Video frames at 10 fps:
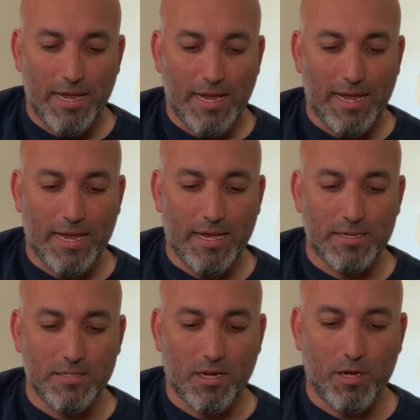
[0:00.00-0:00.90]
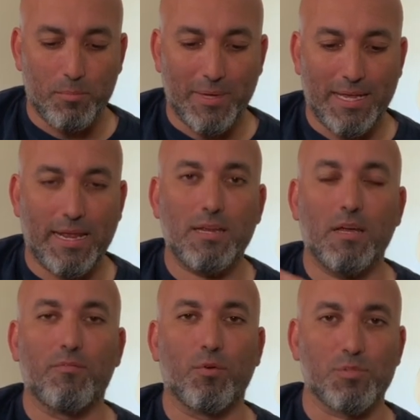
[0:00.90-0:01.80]
and in any
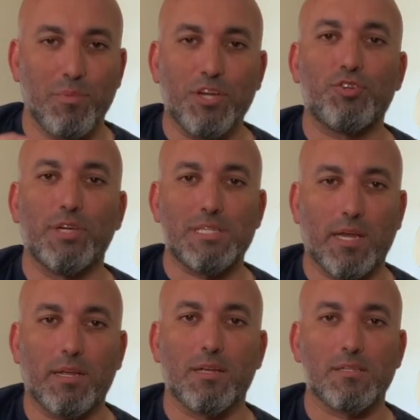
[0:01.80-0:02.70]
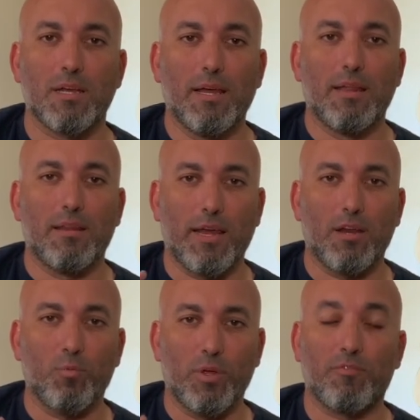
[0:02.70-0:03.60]
of those ministry settings
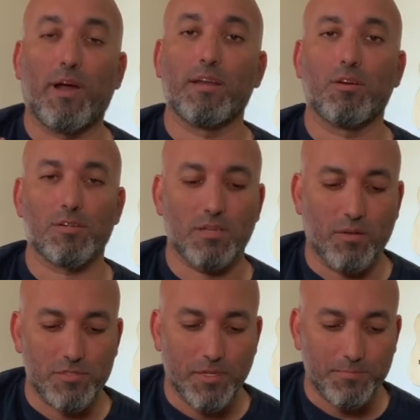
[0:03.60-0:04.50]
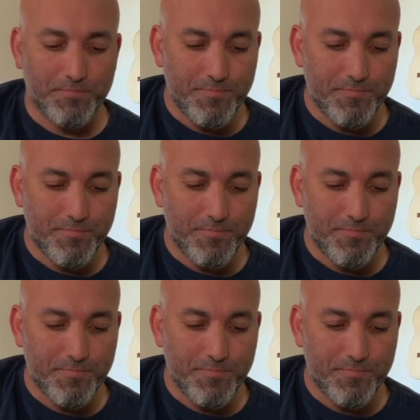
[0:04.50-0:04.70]
that we find ourselves in.